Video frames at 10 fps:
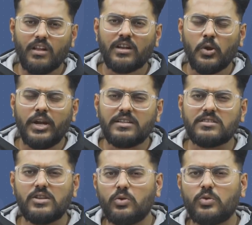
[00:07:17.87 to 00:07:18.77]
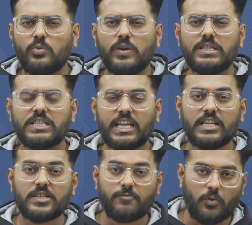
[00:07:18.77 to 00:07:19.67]
Now let us look towards
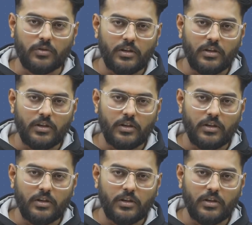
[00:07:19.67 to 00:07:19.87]
case 4.